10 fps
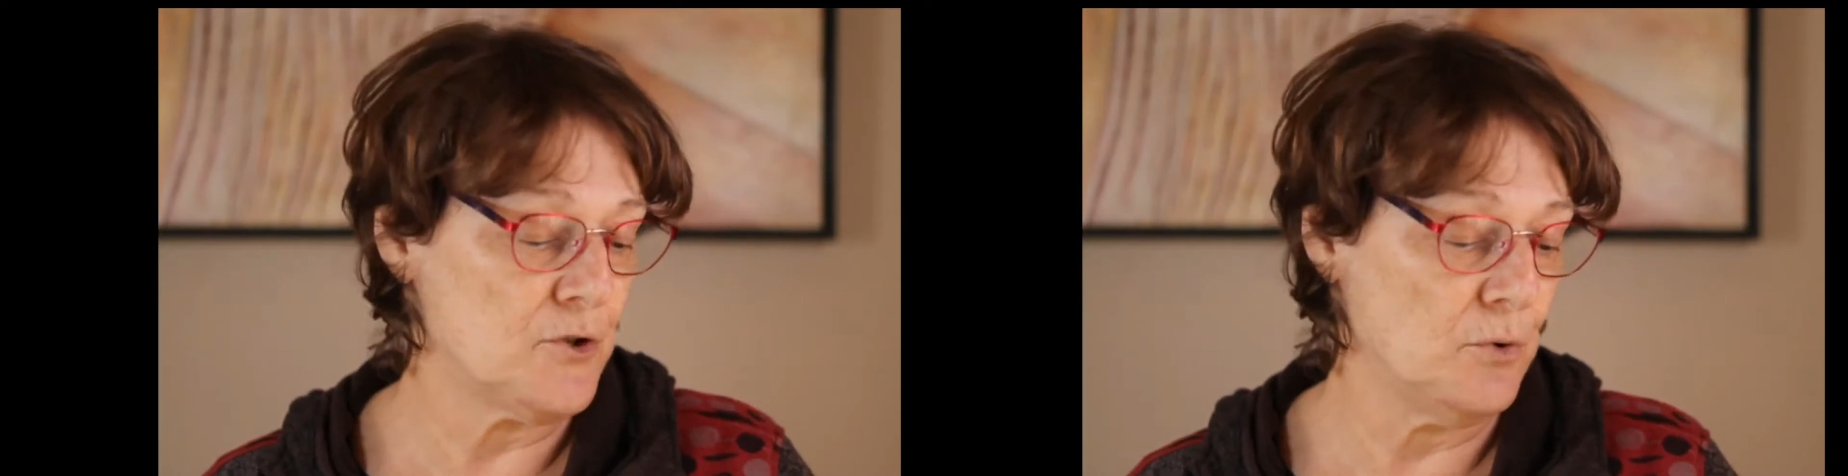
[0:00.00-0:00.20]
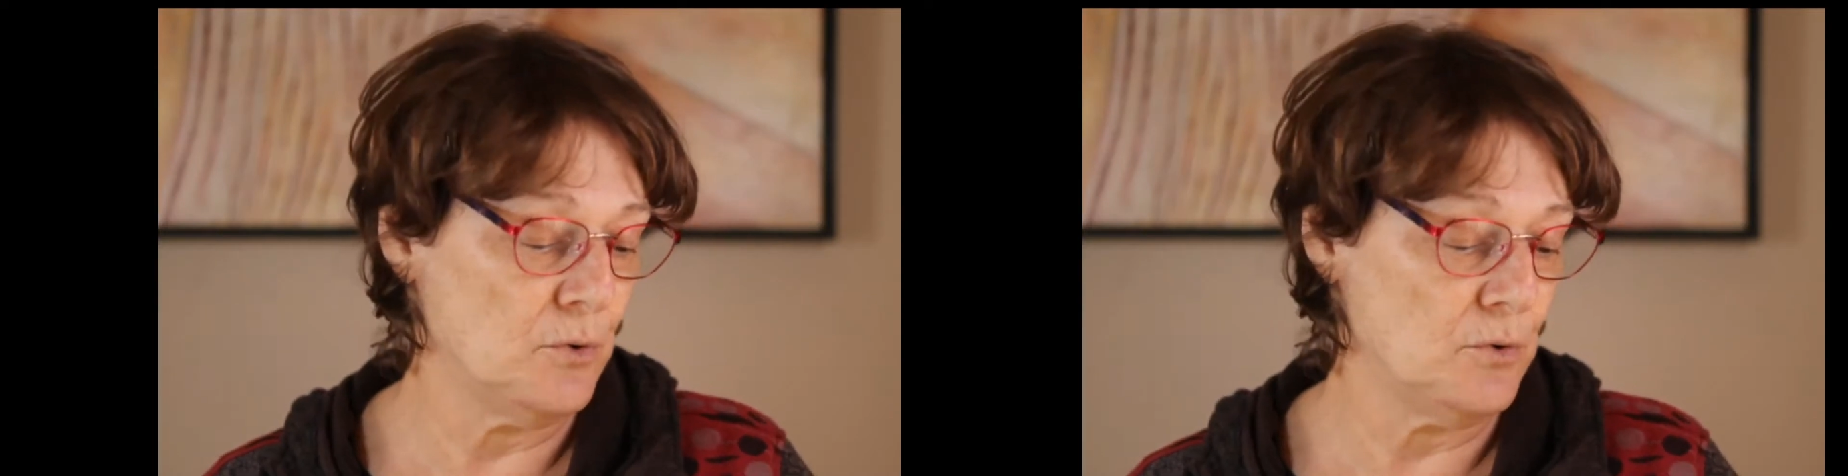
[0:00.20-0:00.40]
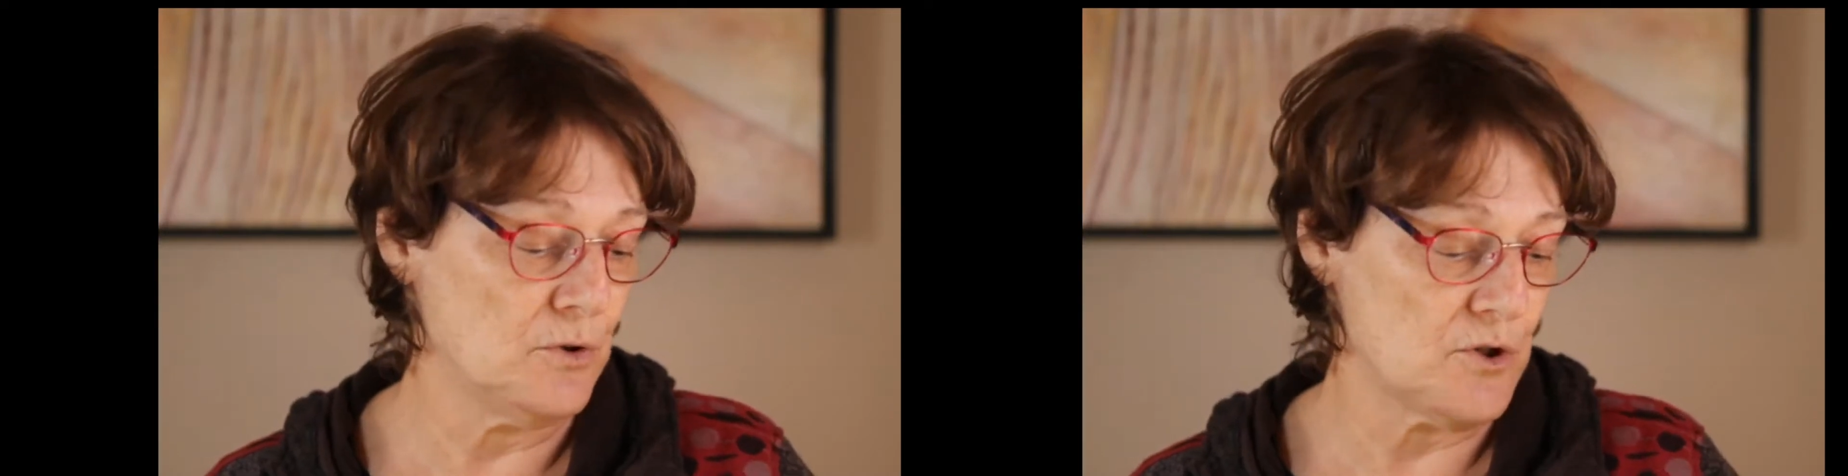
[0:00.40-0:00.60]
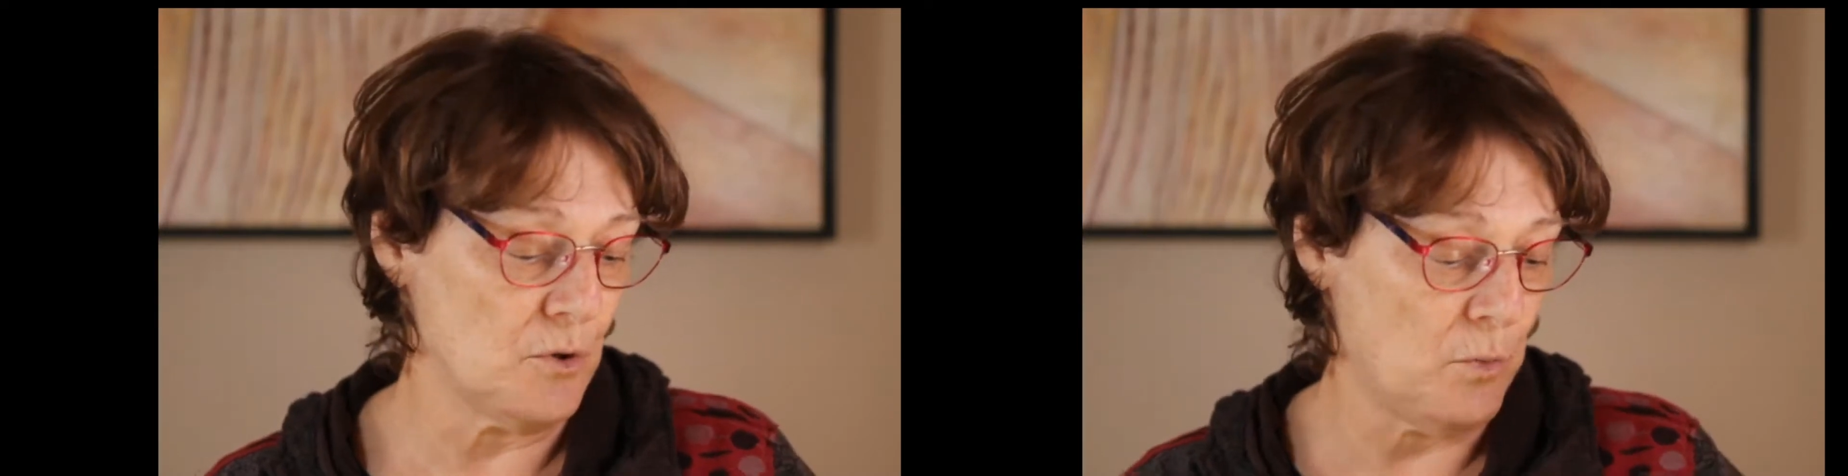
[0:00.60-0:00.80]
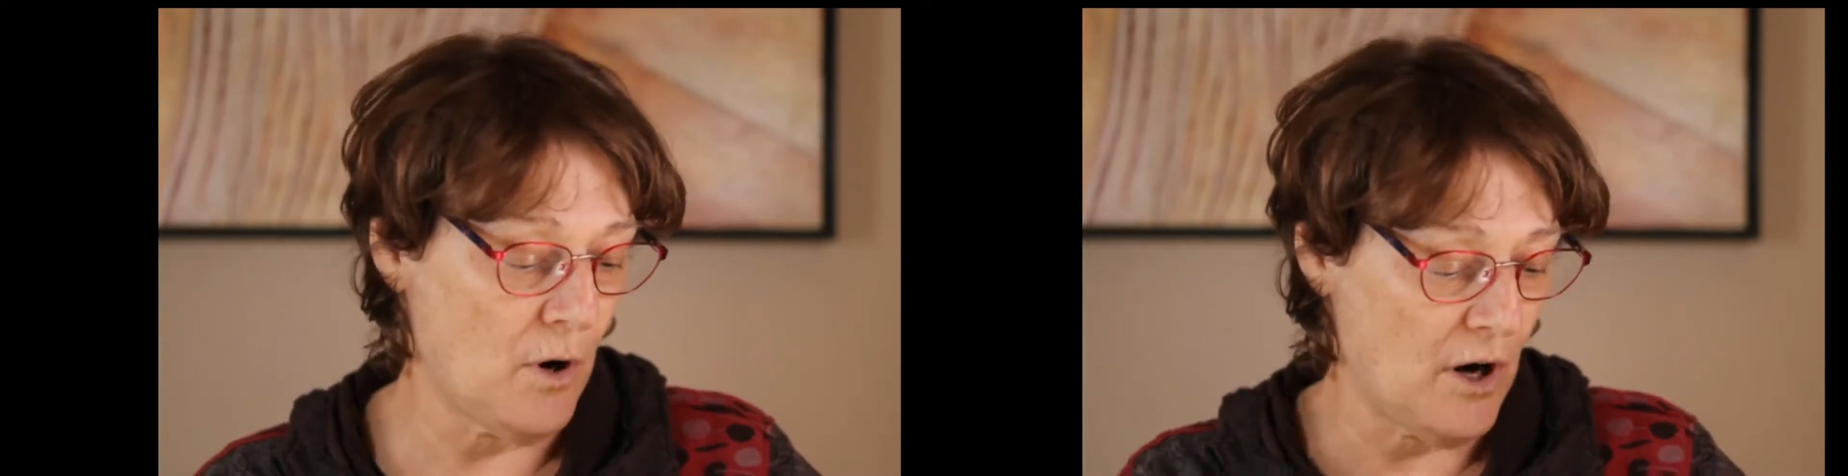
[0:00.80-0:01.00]
tools
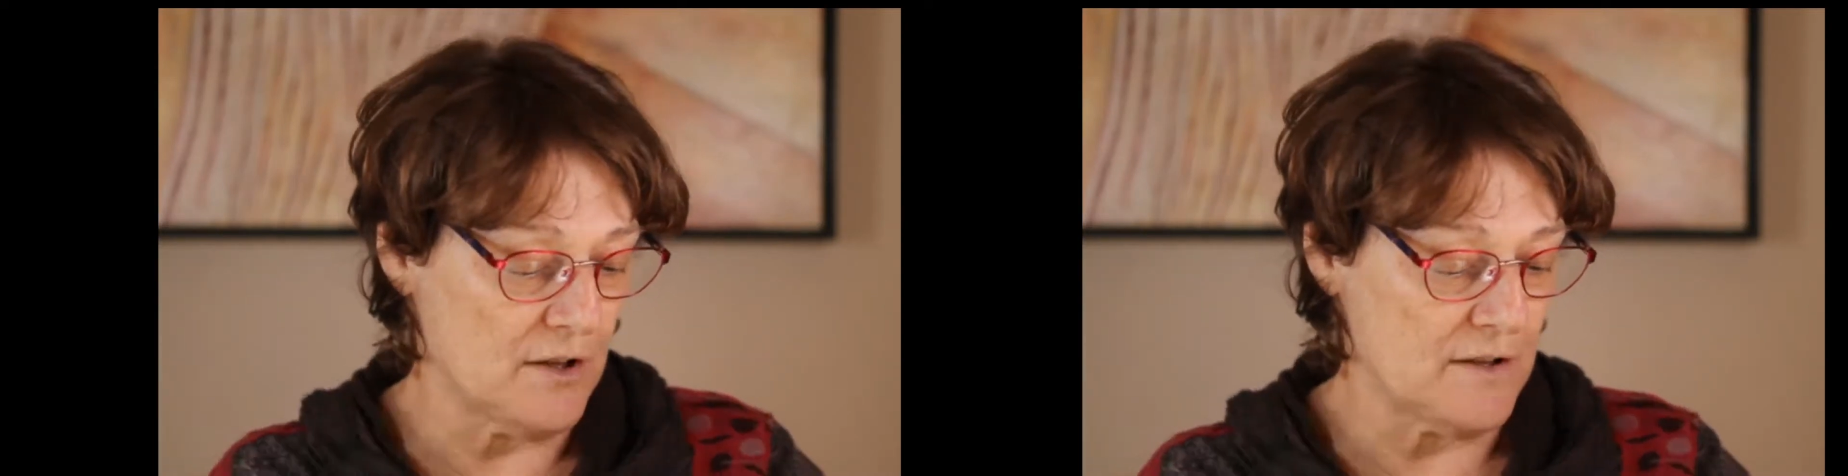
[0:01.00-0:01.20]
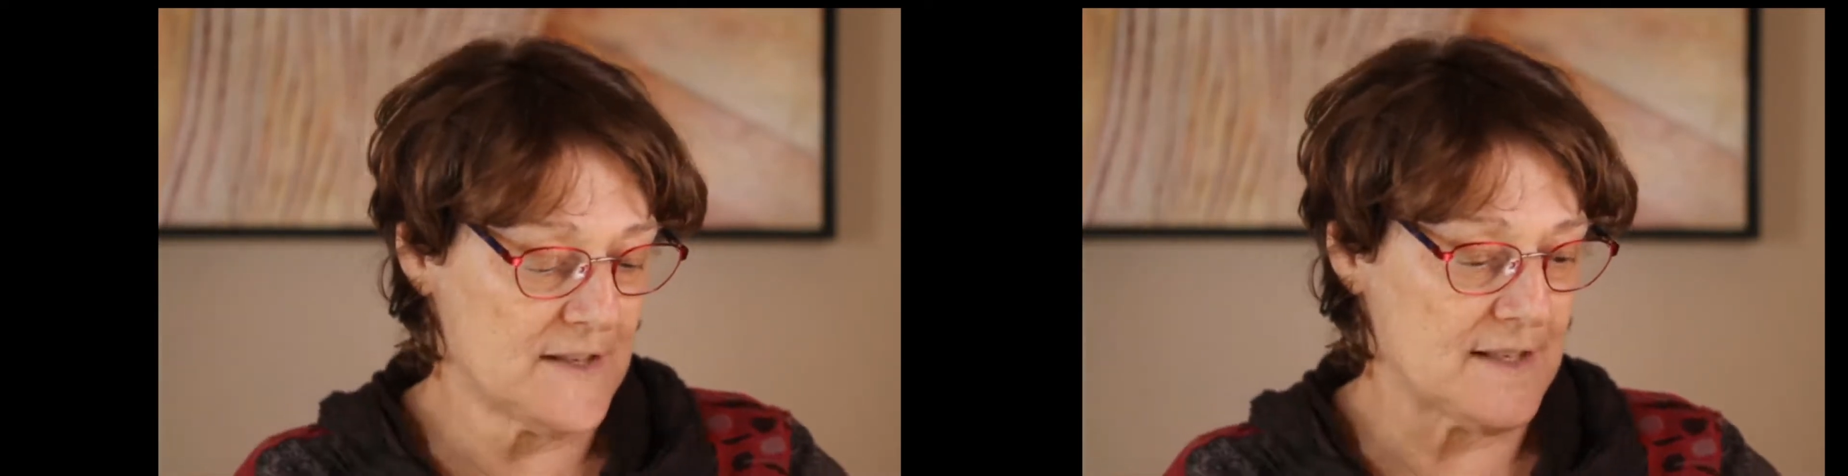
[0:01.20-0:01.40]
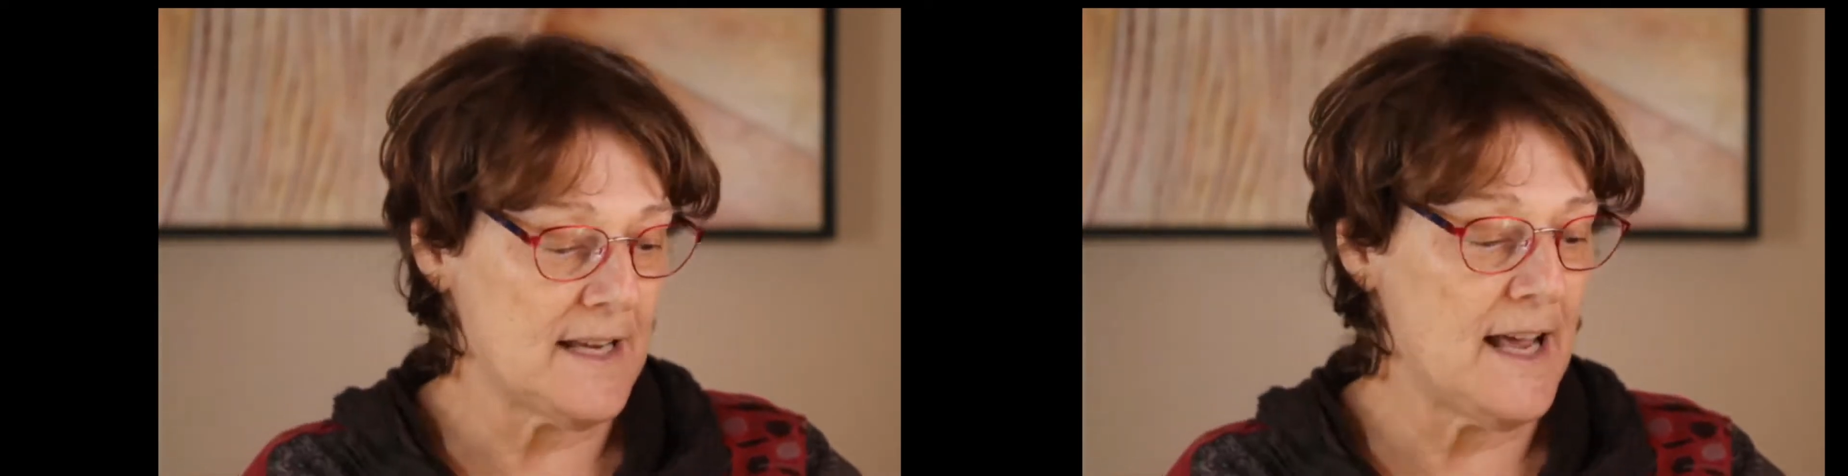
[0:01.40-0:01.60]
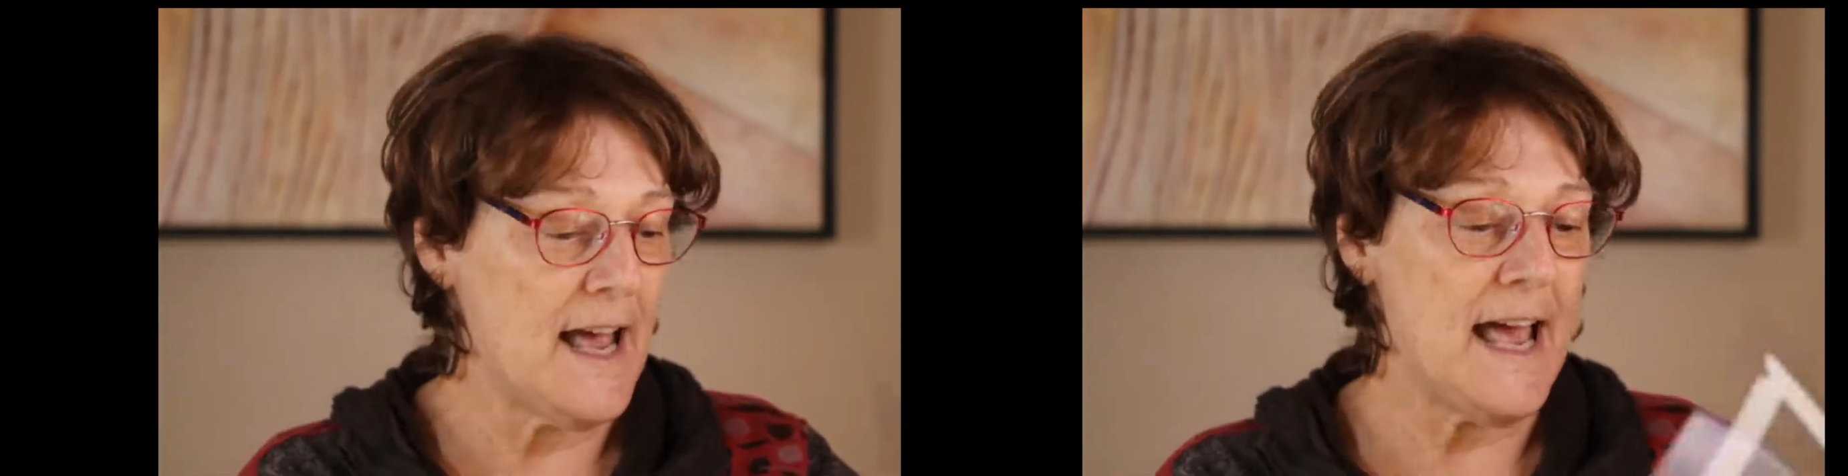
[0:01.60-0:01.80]
was